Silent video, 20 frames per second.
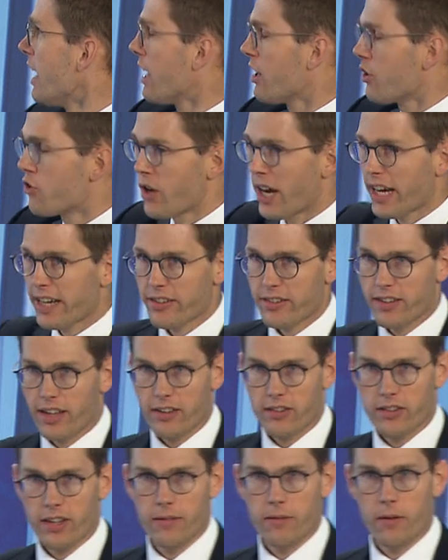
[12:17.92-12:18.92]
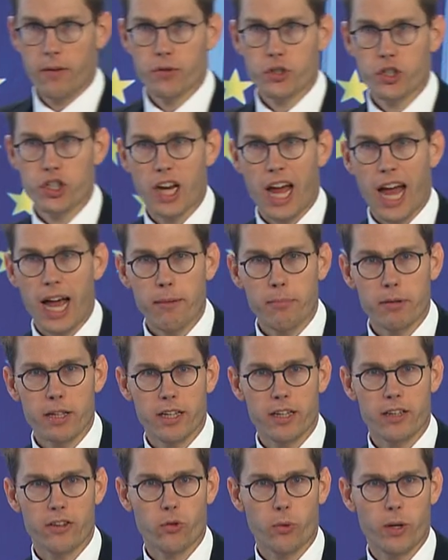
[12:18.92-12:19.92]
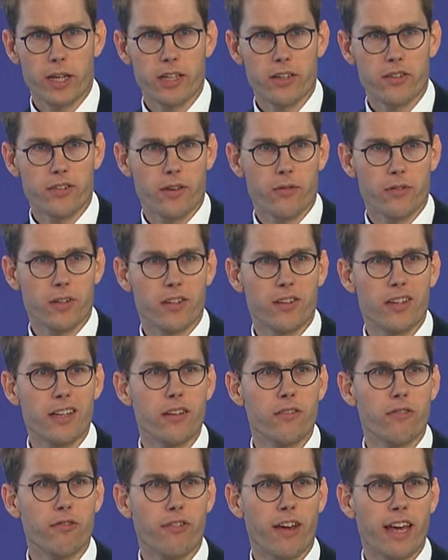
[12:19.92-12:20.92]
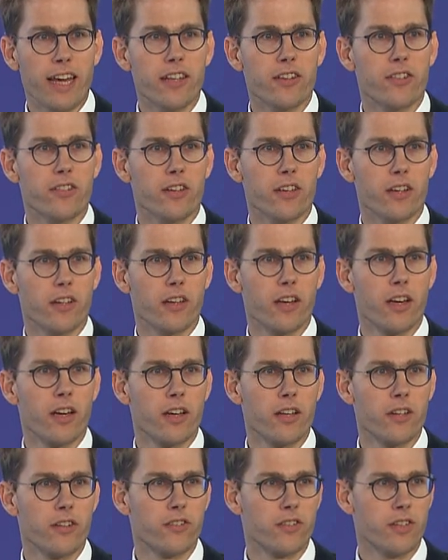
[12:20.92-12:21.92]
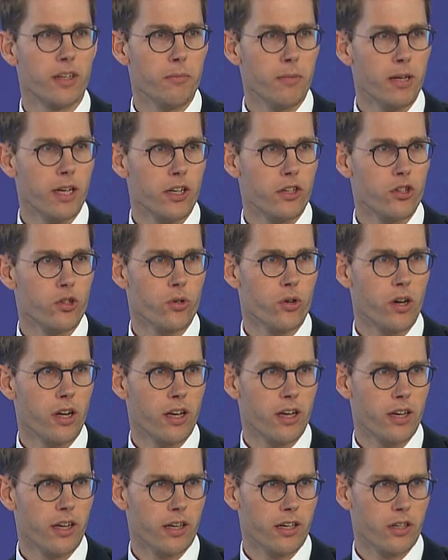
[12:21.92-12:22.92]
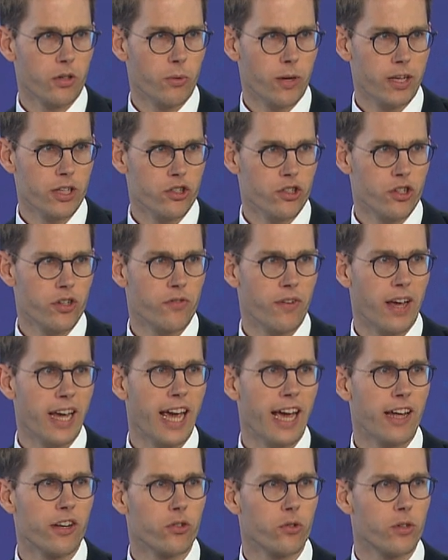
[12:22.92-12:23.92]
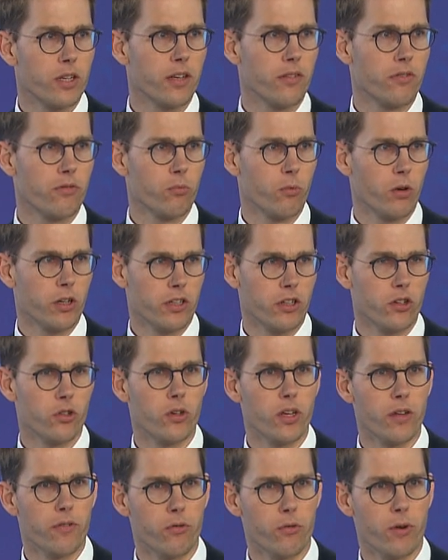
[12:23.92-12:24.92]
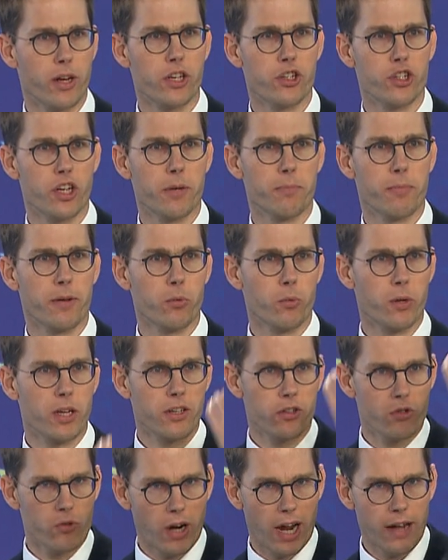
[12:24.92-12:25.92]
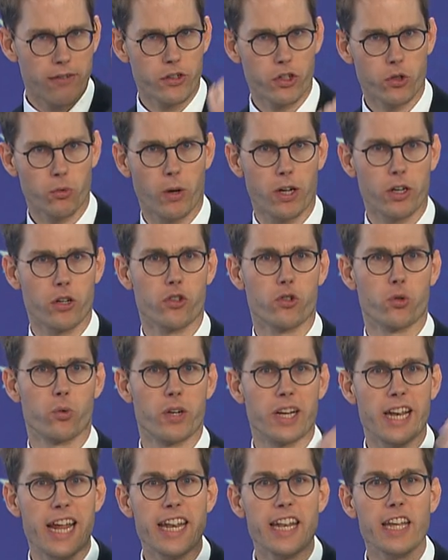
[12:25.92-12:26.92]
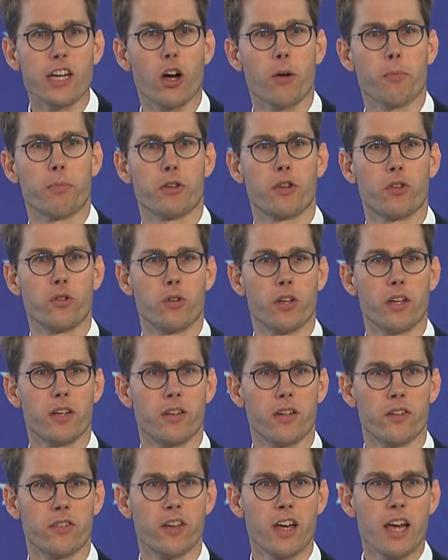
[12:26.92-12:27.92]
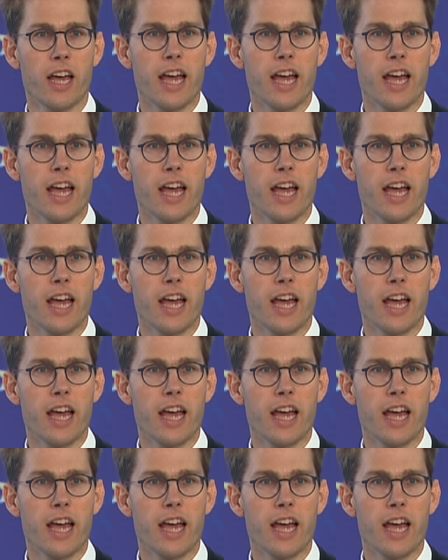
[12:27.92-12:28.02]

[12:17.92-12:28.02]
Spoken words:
Drexler, Savov, Schnabel in 2017 faced a similar question. They had to wanted to differentiate between drivers one or two, lending opportunities